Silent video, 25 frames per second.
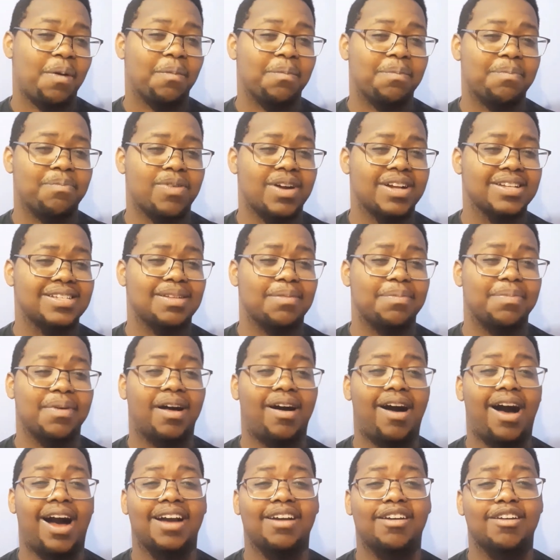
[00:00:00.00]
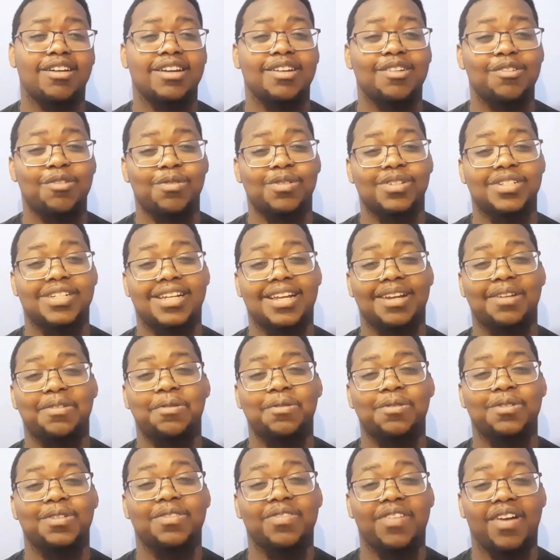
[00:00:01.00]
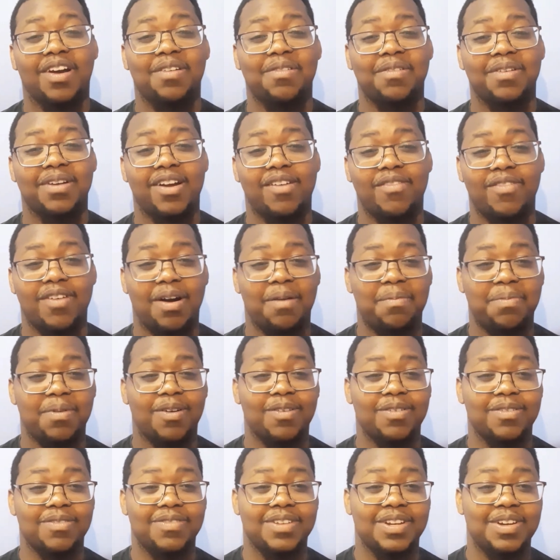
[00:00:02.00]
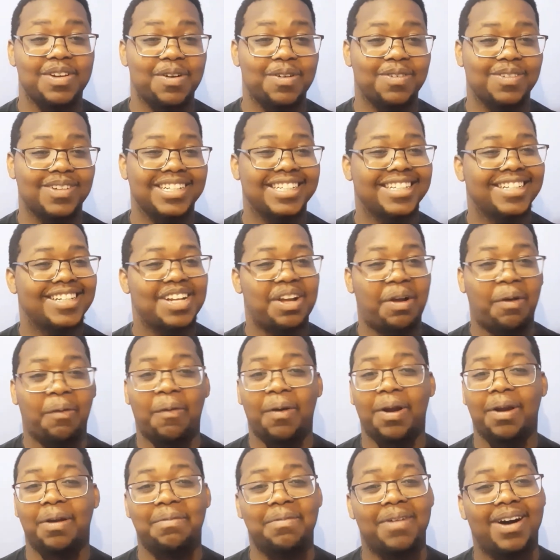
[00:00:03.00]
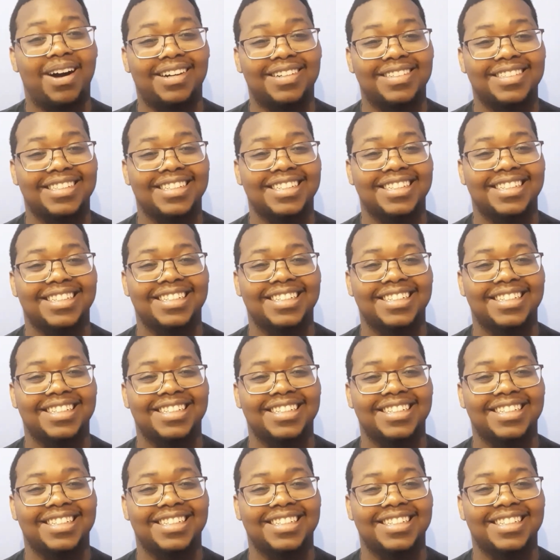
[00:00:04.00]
Press the bell icon to get notified whenever I upload a video. Well, I'm out.